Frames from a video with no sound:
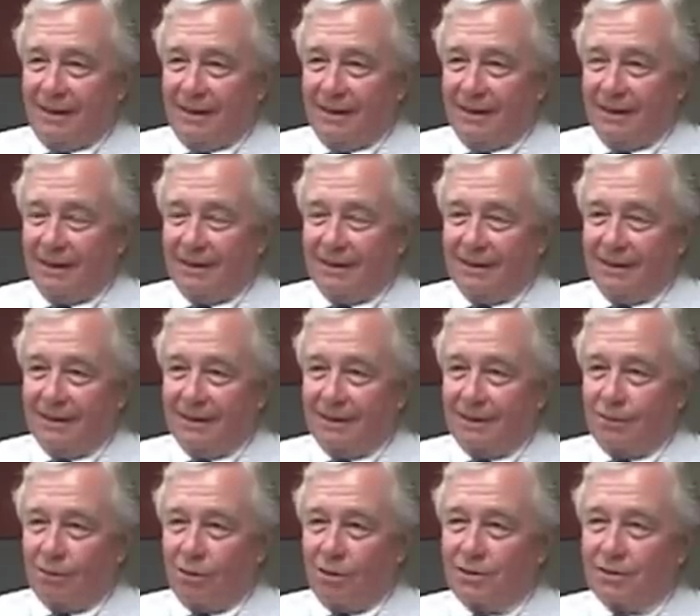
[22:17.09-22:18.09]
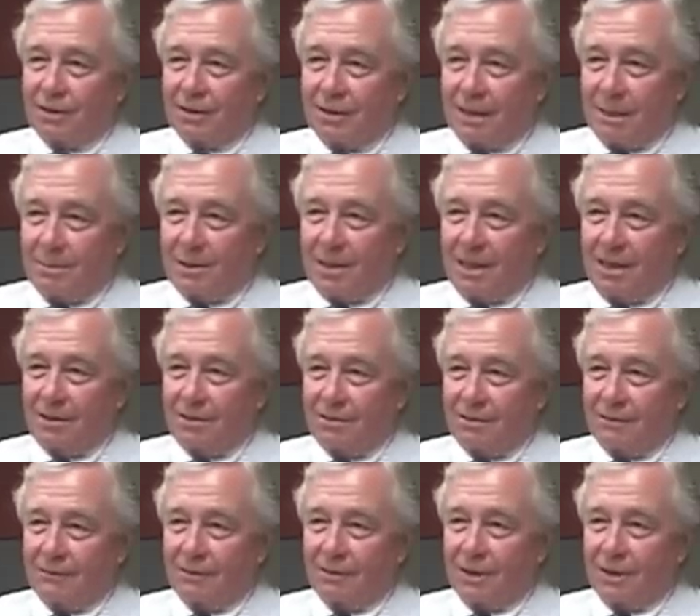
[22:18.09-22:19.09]
and the
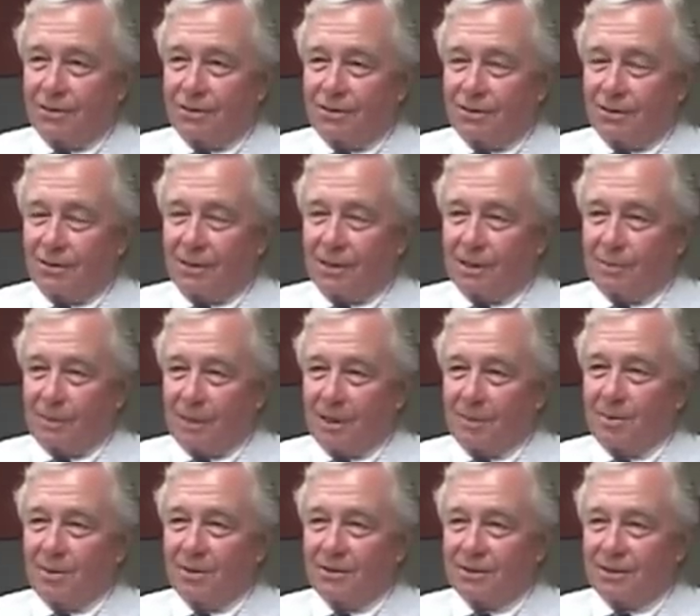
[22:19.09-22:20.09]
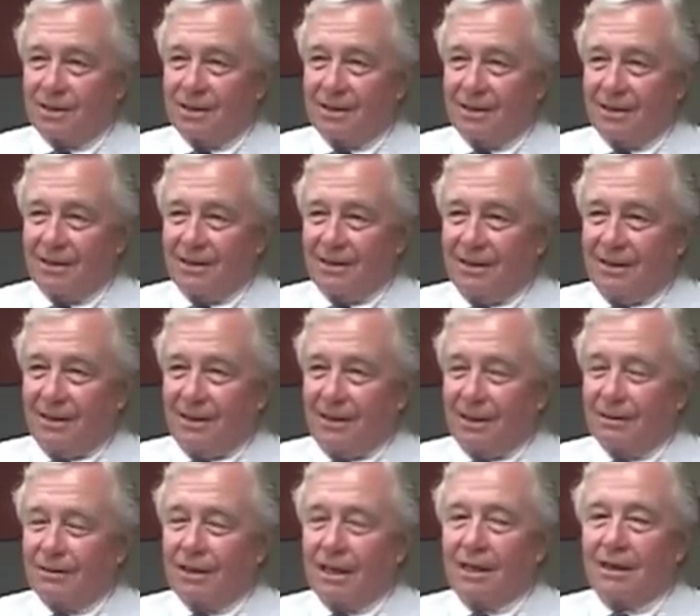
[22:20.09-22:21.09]
cross-examination of Gus George by Percy
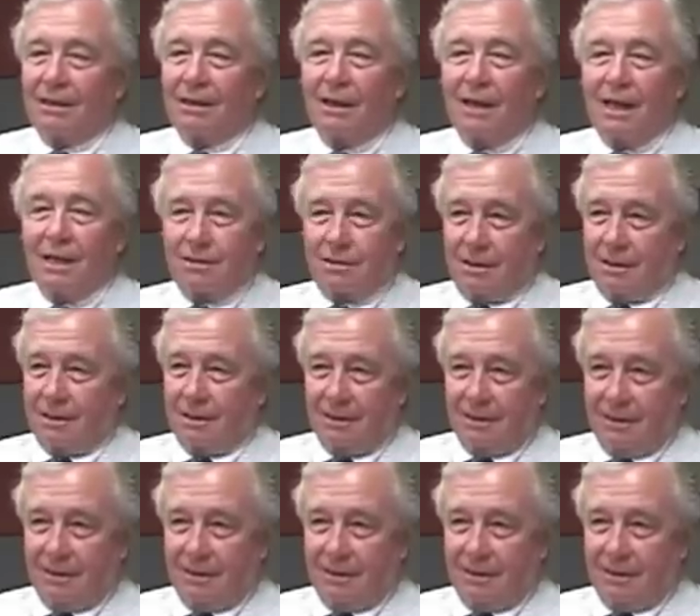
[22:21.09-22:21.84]
is a classic.